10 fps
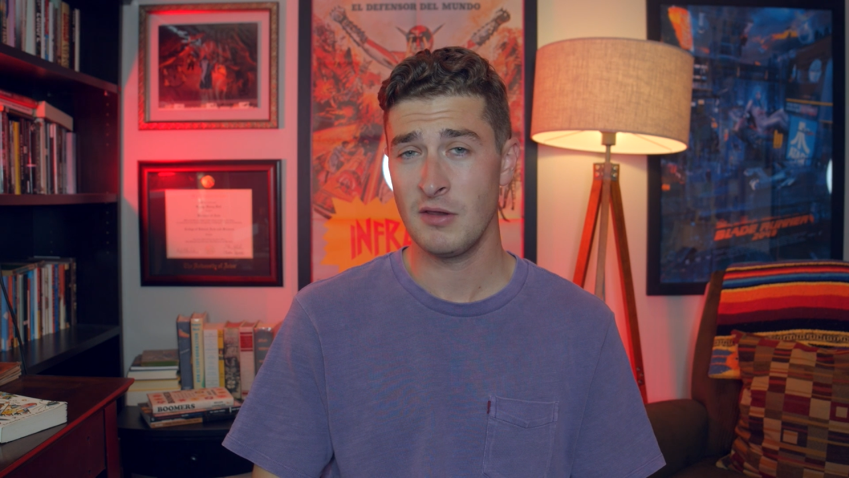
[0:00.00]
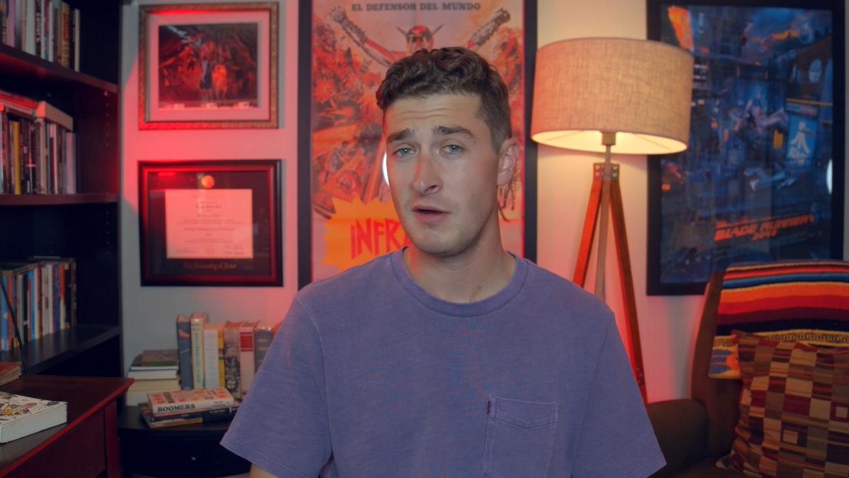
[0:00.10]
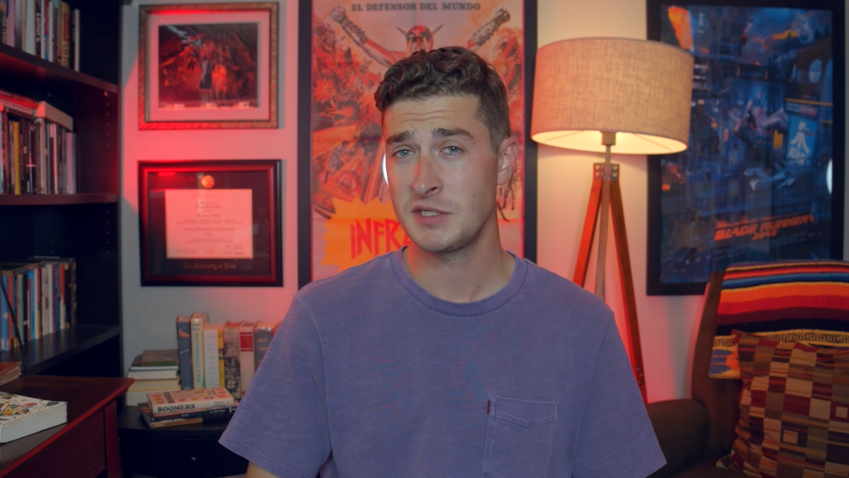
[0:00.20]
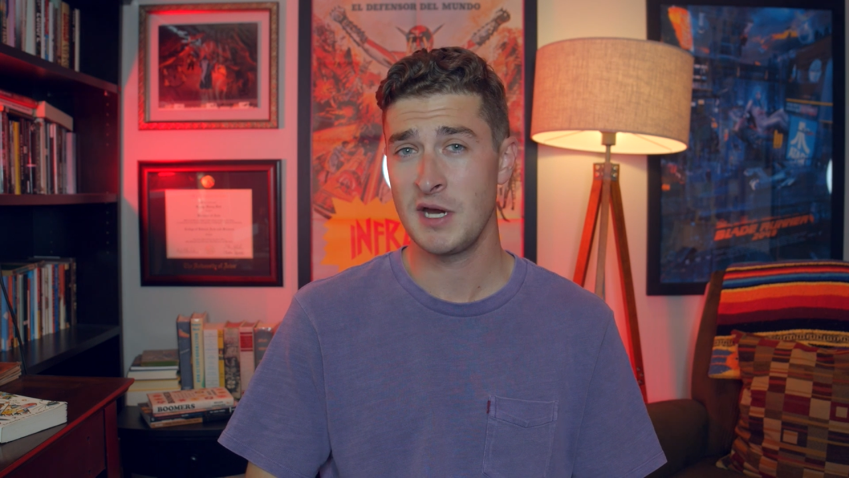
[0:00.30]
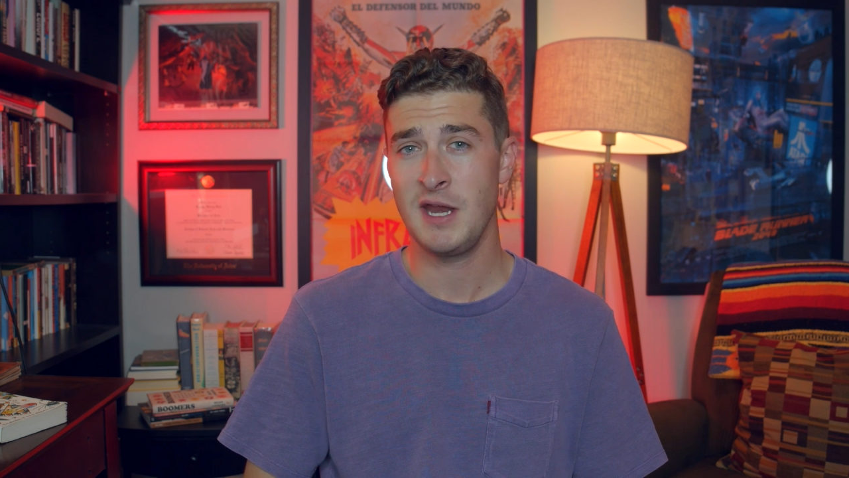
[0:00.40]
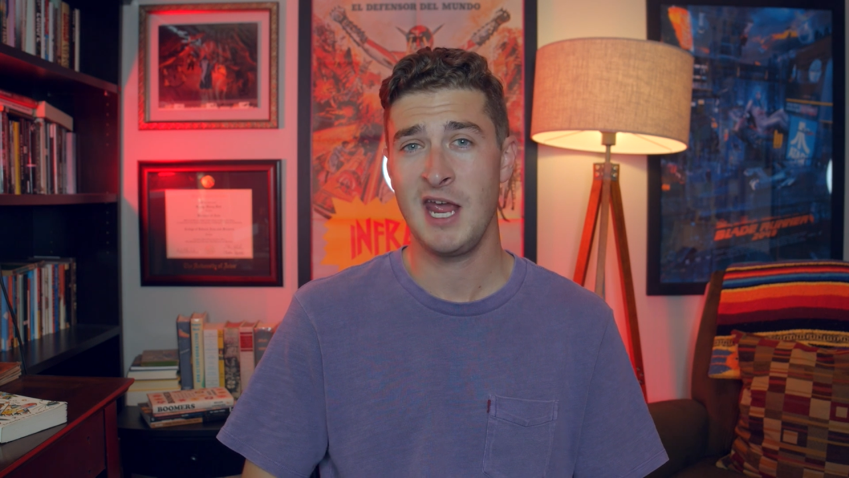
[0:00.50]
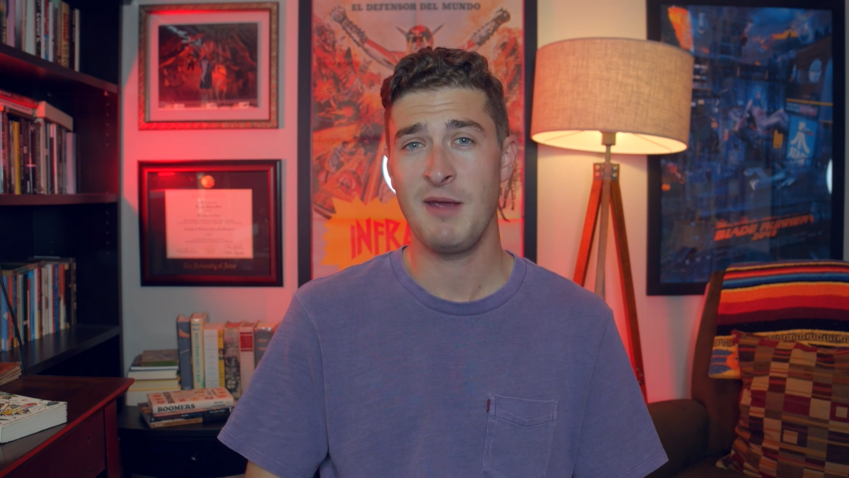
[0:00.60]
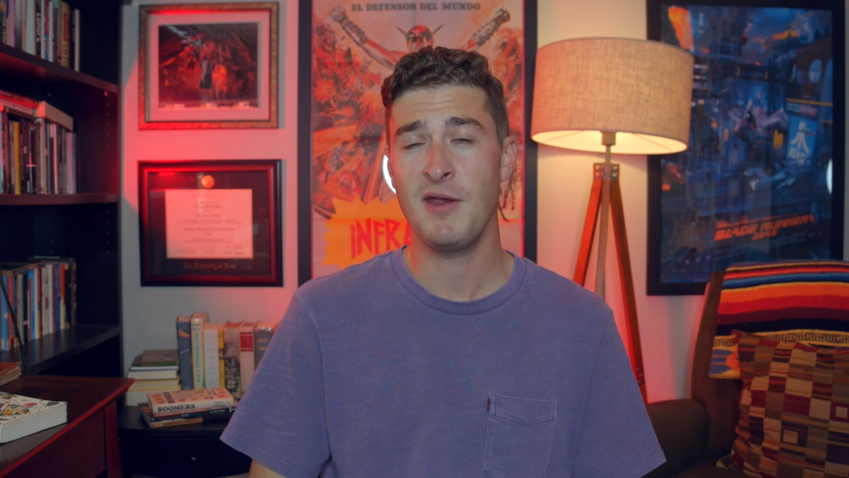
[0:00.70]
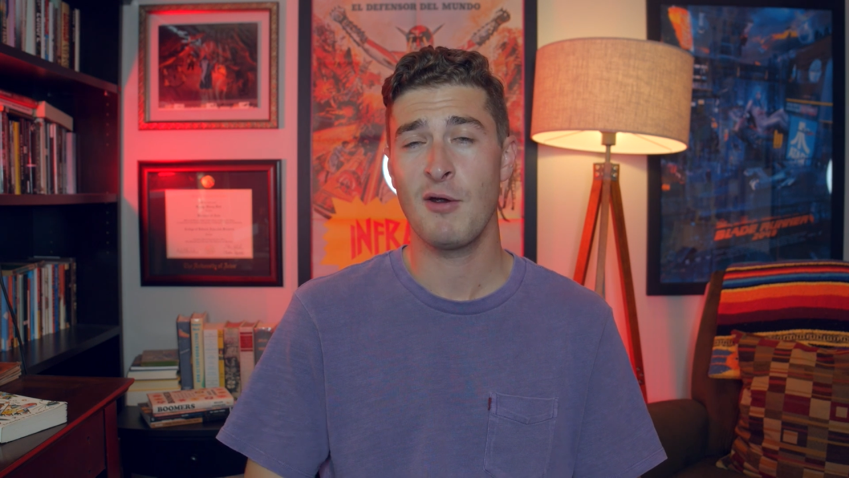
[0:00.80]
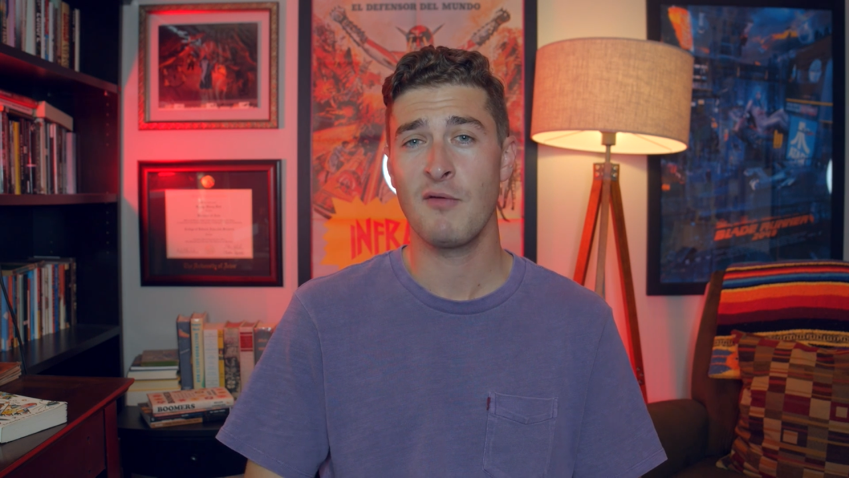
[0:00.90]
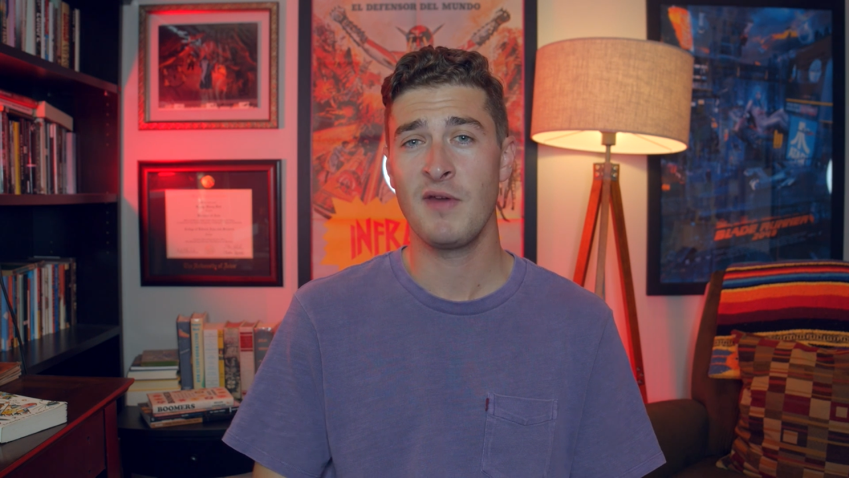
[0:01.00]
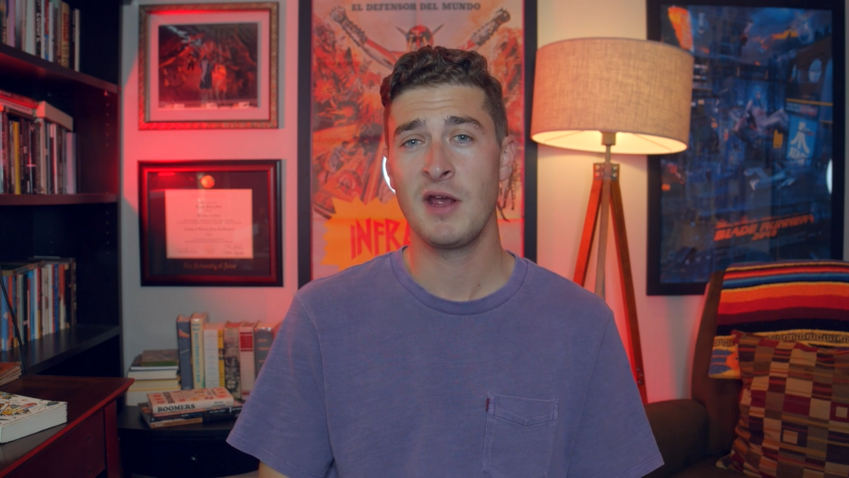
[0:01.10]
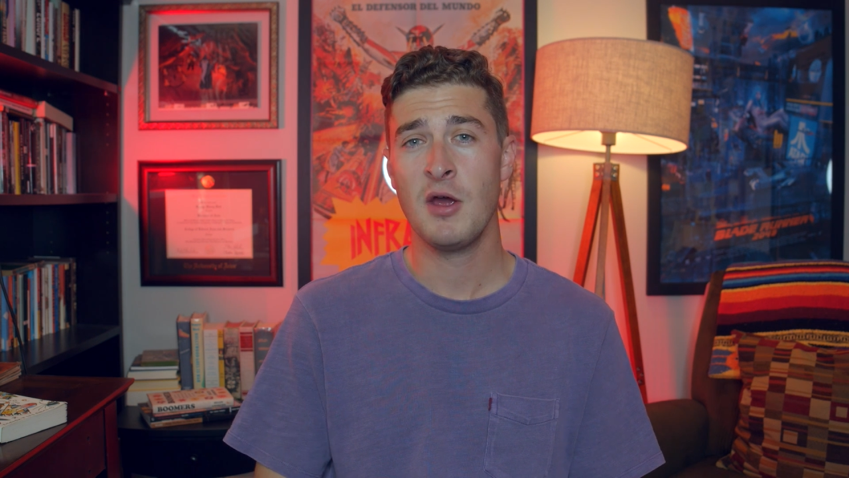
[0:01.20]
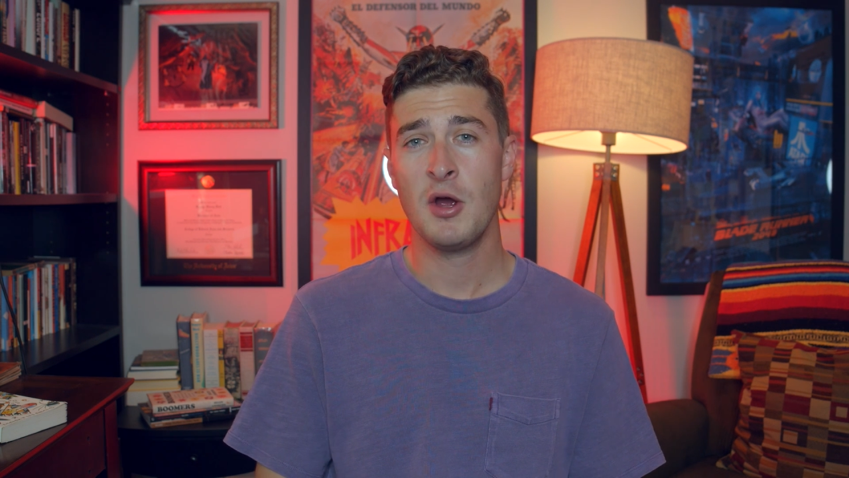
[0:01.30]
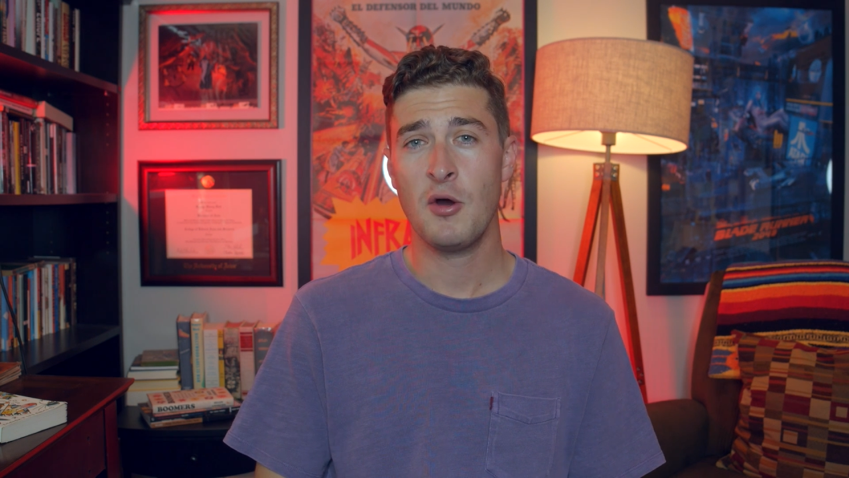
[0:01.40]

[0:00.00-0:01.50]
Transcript: alongside Amy Irving,